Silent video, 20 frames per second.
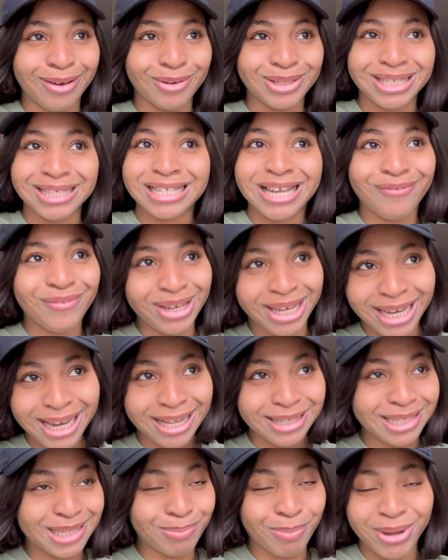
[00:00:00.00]
or 7K at
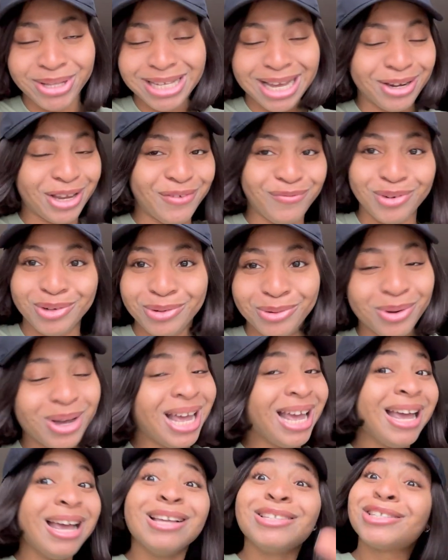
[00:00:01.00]
this point. I don't even know.
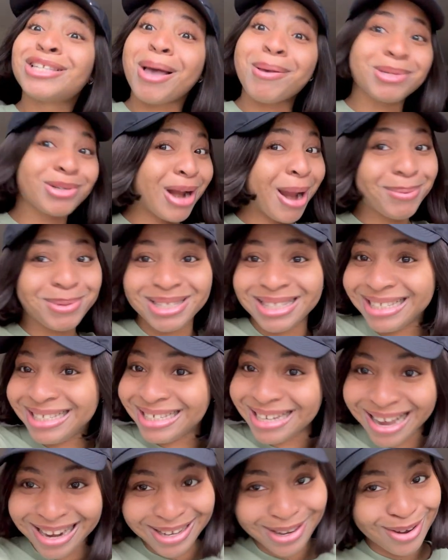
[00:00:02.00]
Subscribe to the
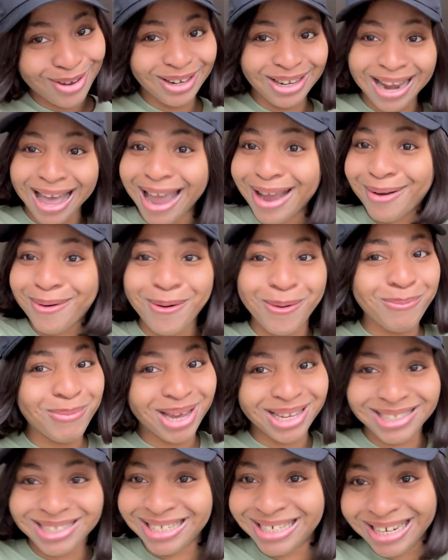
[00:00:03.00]
channel, like,
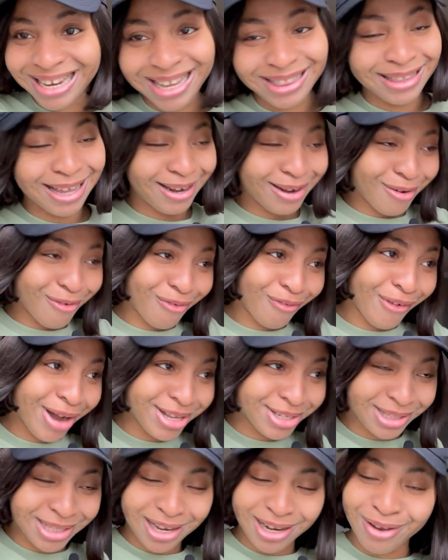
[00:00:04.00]
comment, share, tell a friend,
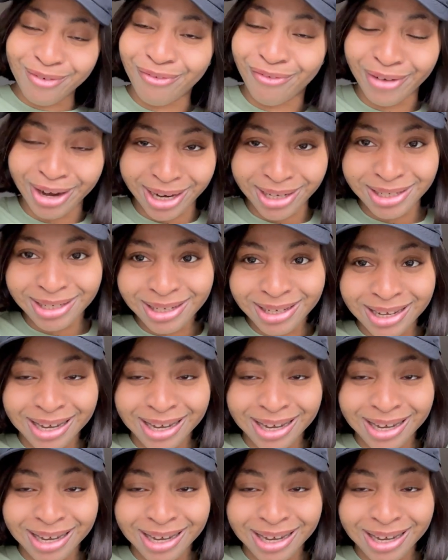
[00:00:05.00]
tell a friend,